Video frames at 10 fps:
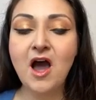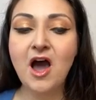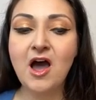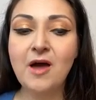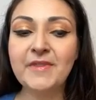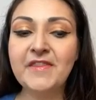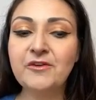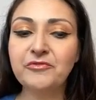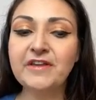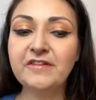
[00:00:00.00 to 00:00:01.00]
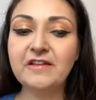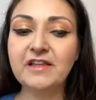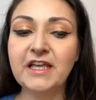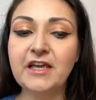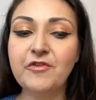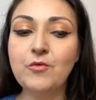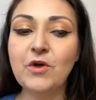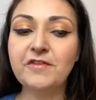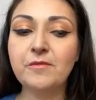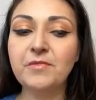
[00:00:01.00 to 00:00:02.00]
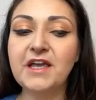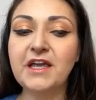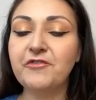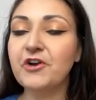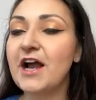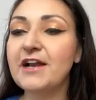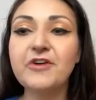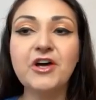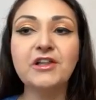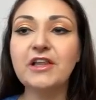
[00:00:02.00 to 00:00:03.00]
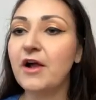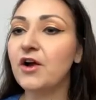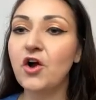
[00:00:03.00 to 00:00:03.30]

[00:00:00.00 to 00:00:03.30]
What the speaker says: And then recently, if you want something, if you're kind of a like